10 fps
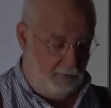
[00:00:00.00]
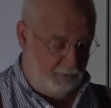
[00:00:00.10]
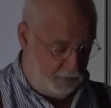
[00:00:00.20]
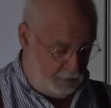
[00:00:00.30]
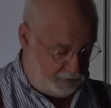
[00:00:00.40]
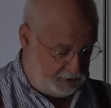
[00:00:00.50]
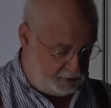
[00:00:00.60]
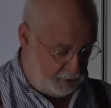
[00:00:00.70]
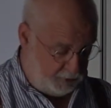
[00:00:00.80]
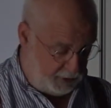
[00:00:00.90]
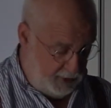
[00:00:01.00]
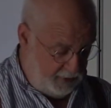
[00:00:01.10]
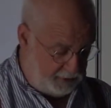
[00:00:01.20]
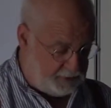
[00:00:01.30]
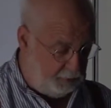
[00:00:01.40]
for disorder.
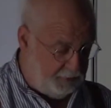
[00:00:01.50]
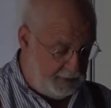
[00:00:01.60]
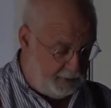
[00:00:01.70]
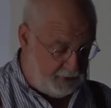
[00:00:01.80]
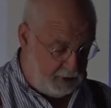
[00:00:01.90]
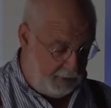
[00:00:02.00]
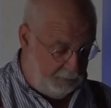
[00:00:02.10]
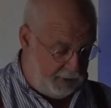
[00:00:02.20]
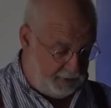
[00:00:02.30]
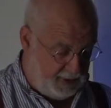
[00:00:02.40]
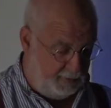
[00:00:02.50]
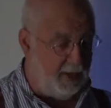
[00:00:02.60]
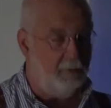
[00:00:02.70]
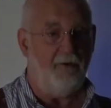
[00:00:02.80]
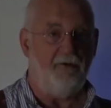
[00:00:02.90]
The sort of things that they picked up,
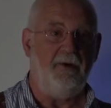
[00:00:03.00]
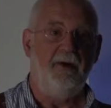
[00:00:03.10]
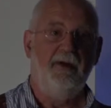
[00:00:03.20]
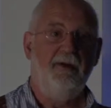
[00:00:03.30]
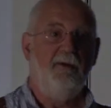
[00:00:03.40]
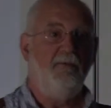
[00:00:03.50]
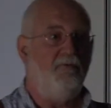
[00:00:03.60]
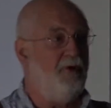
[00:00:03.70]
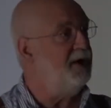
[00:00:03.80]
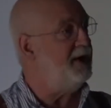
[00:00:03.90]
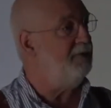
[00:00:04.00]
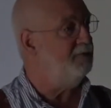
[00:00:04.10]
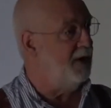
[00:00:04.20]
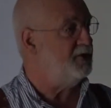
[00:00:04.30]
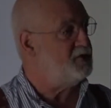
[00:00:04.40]
however, were really
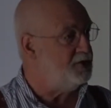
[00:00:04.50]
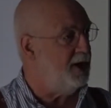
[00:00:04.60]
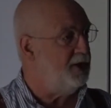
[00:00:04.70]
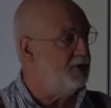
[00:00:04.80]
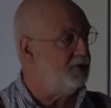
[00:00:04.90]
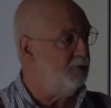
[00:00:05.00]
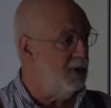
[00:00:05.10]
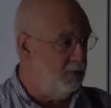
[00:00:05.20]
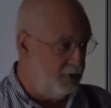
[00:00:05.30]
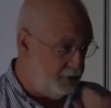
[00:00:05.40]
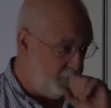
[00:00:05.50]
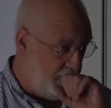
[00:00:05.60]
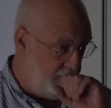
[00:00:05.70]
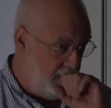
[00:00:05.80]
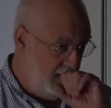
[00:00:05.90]
rather strange. One would have
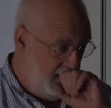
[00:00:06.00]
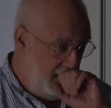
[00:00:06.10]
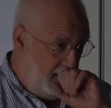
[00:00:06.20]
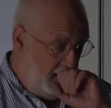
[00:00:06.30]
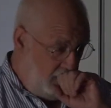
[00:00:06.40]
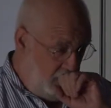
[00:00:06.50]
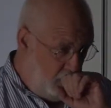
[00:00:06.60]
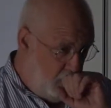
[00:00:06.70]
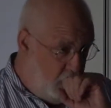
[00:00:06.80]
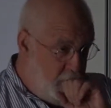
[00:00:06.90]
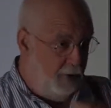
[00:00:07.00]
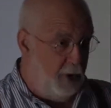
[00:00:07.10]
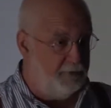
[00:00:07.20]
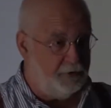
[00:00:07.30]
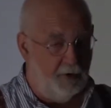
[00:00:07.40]
thought
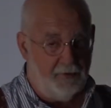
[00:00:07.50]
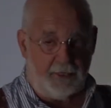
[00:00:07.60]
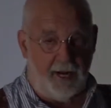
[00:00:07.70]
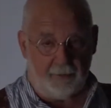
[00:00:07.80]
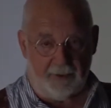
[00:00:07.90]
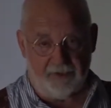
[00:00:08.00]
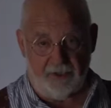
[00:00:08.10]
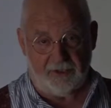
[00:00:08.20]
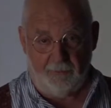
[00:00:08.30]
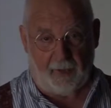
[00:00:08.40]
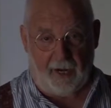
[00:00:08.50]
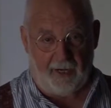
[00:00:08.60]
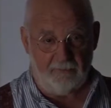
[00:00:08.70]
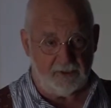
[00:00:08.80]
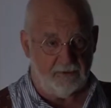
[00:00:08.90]
overthrowing the capitalist system,
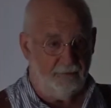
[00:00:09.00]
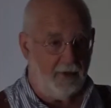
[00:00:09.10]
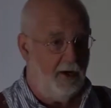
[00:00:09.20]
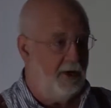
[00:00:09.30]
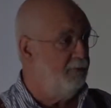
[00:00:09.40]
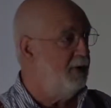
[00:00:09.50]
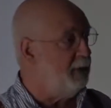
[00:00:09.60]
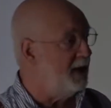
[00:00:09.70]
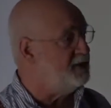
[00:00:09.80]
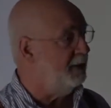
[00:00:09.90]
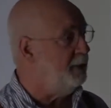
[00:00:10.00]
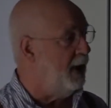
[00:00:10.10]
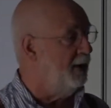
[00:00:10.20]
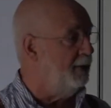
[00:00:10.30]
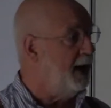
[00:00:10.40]
perhaps, replacing
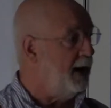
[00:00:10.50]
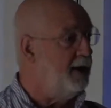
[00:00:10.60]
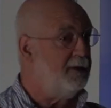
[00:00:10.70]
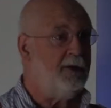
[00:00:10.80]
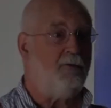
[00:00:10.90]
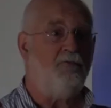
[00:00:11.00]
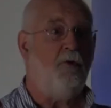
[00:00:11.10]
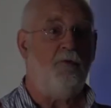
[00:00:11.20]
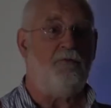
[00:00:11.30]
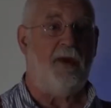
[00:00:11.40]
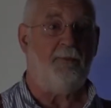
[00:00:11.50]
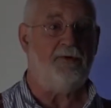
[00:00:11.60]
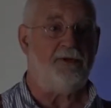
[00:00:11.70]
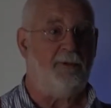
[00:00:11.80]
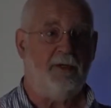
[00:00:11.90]
Parliament, hanging the royal family
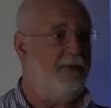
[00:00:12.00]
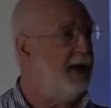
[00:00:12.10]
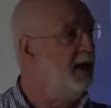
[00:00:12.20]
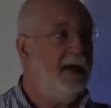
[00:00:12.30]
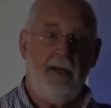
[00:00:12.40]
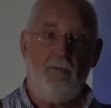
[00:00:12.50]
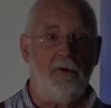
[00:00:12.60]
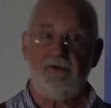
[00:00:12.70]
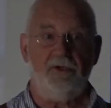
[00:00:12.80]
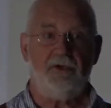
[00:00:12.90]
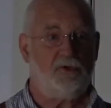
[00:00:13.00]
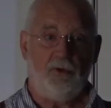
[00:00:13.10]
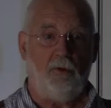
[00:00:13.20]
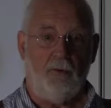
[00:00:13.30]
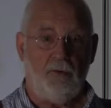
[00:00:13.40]
or something like that. It wasn't at
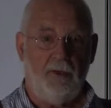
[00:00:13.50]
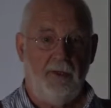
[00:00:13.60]
all.